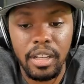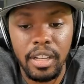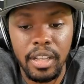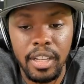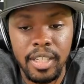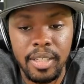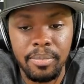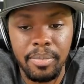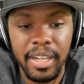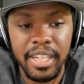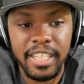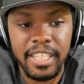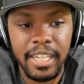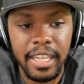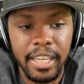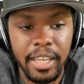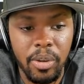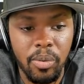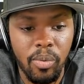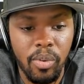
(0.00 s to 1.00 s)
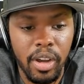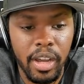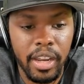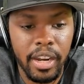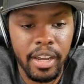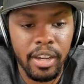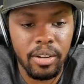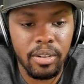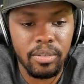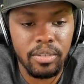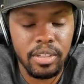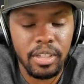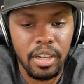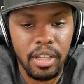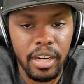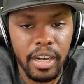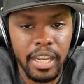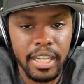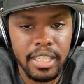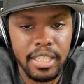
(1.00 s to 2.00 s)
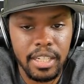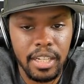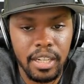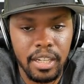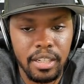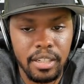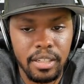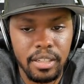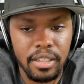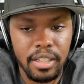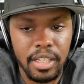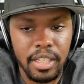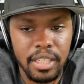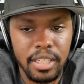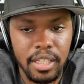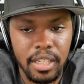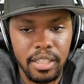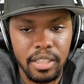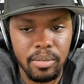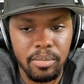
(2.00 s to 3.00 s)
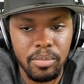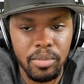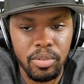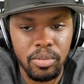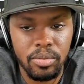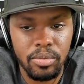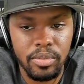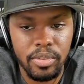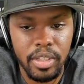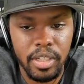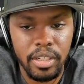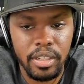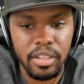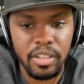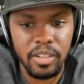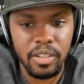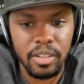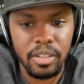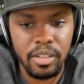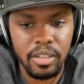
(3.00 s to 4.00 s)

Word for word: as my second wideout. Nah, that's not that's not the move there.